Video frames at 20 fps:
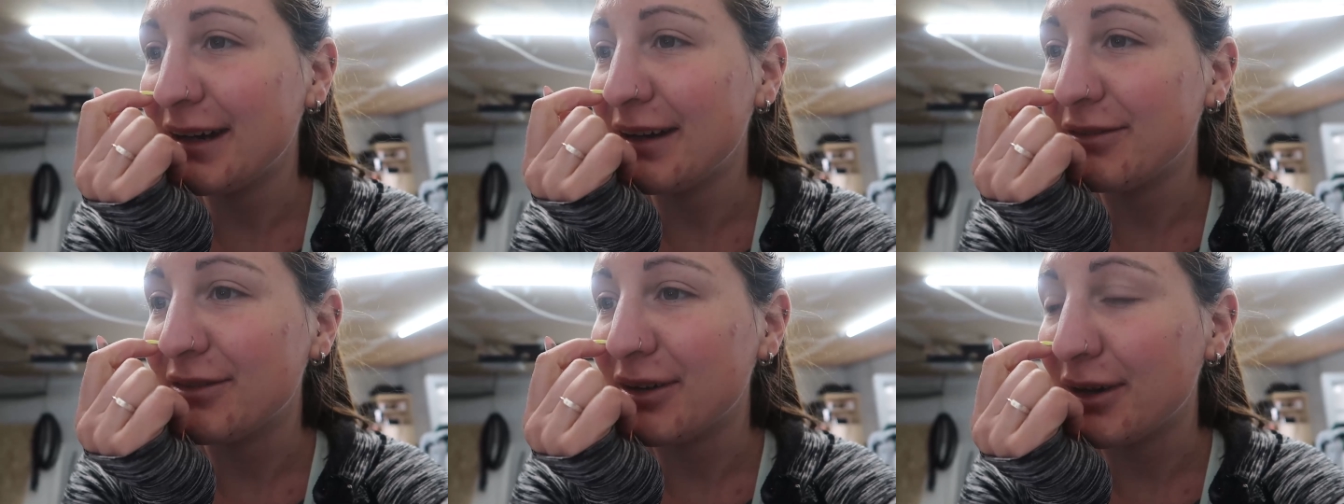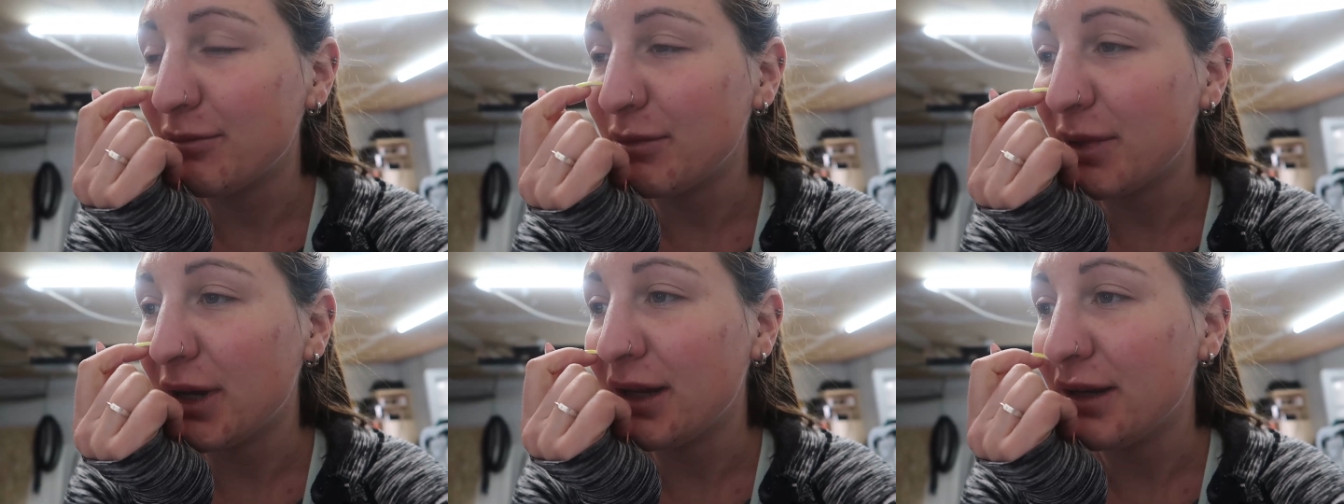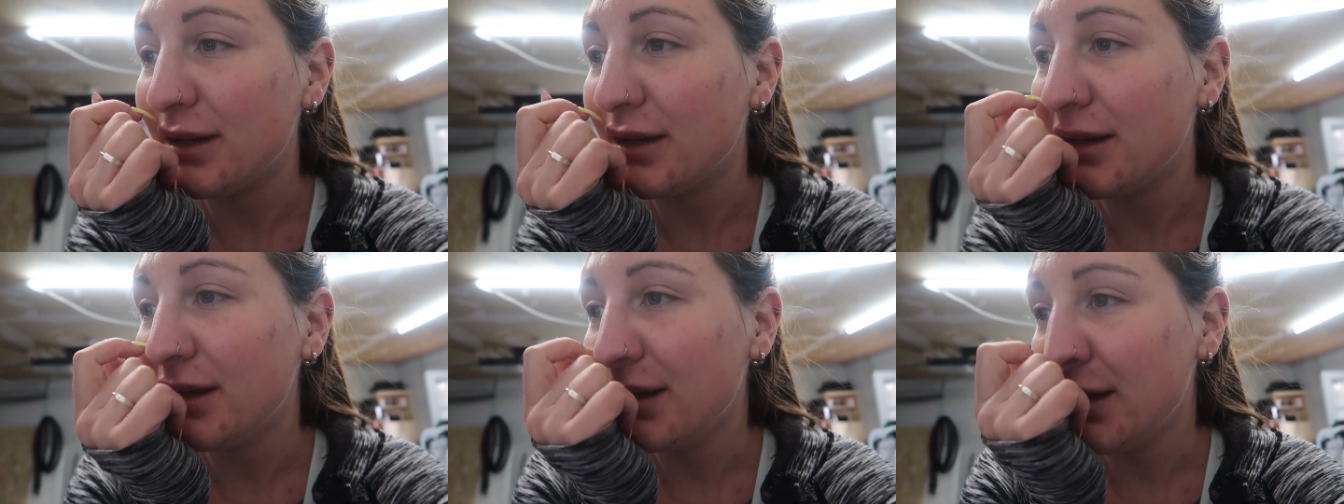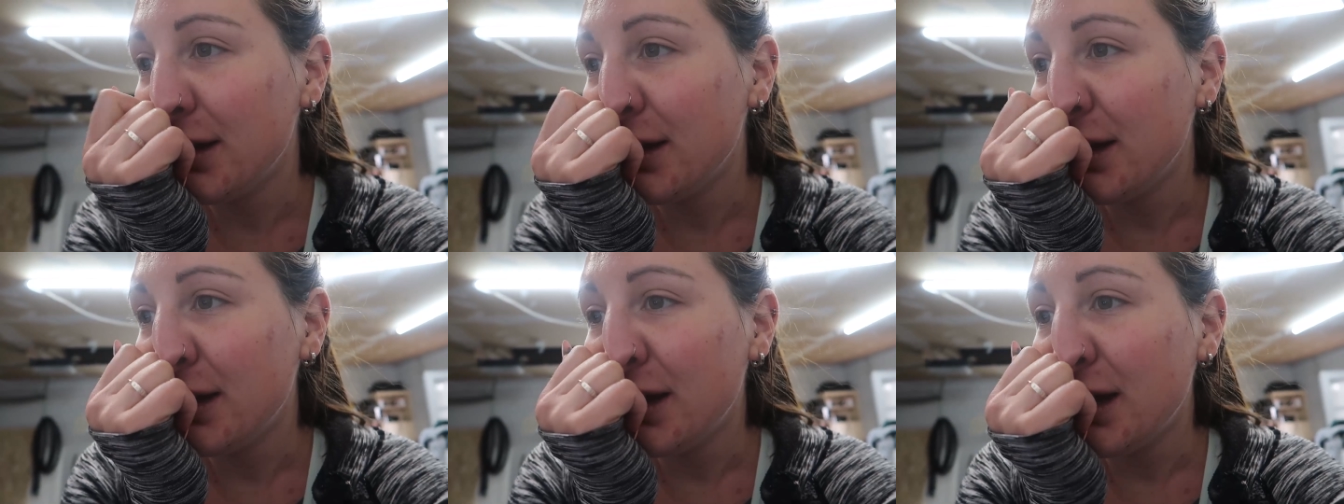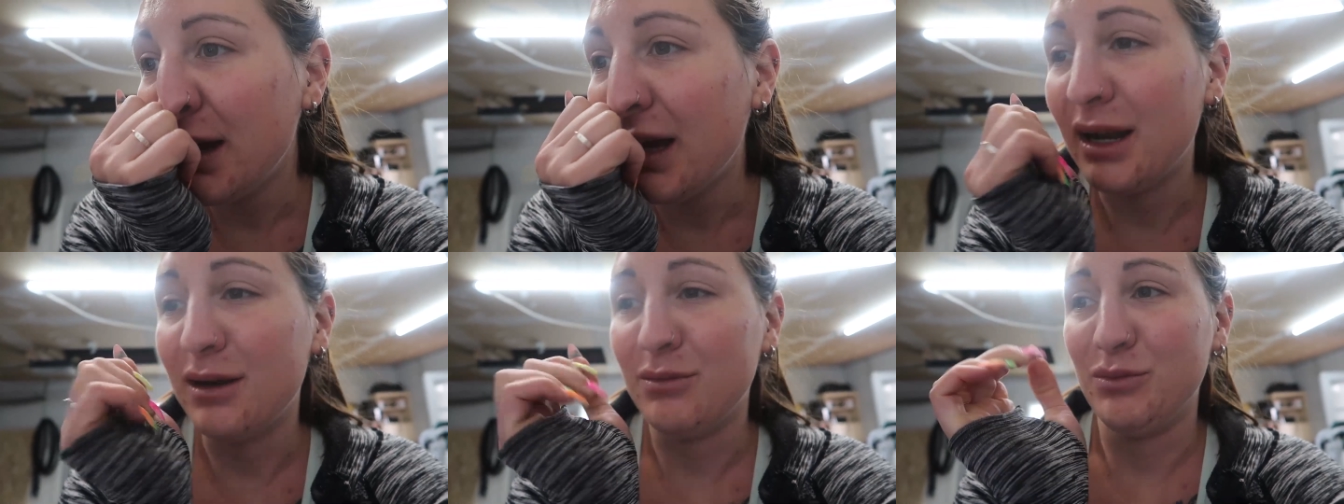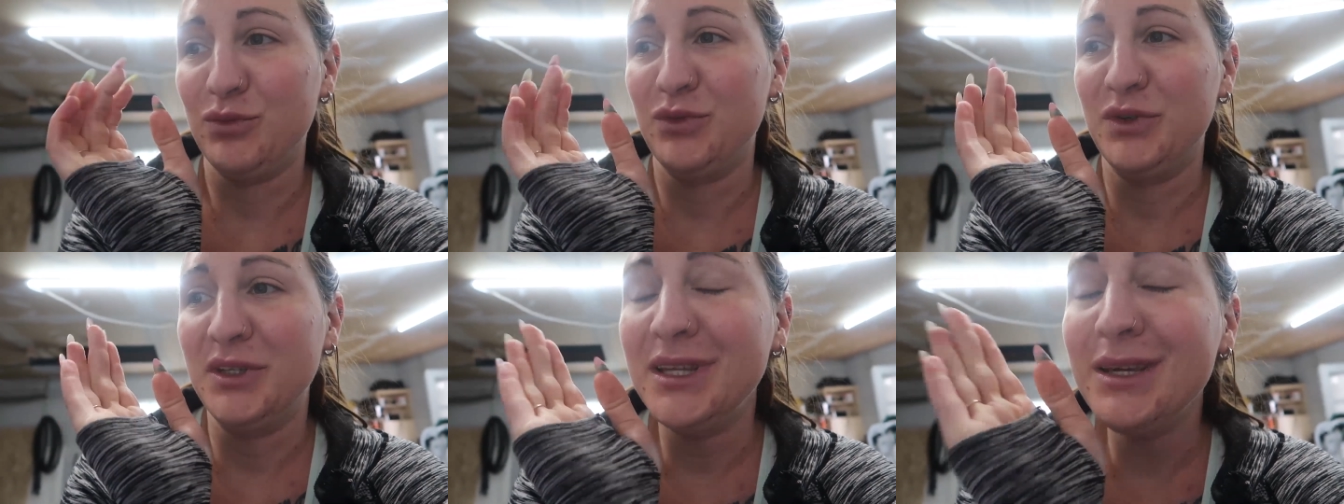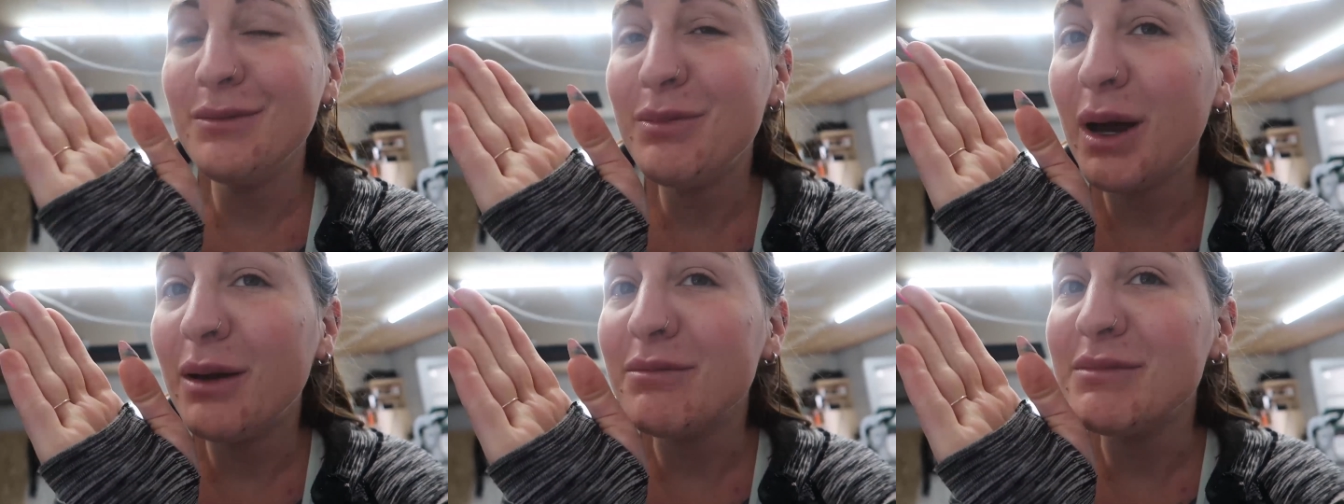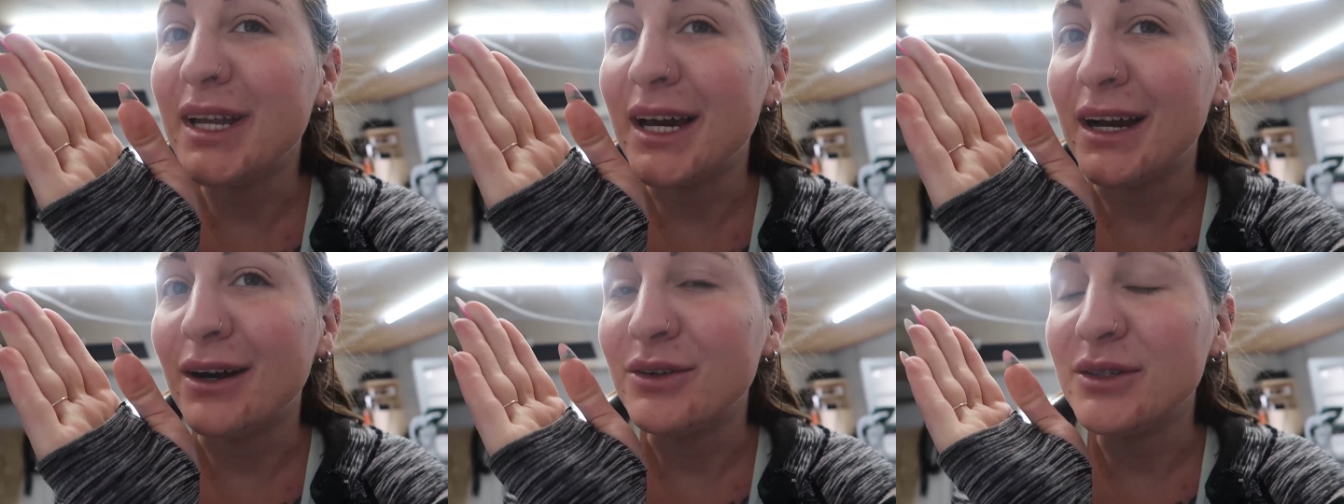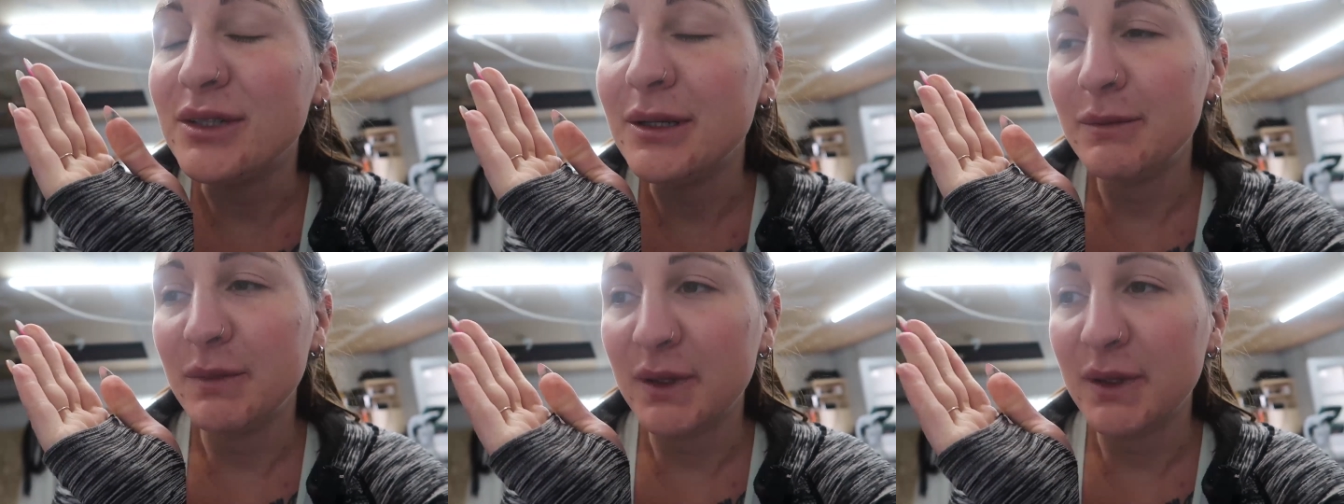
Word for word: after I'm done. And I'm really bummed out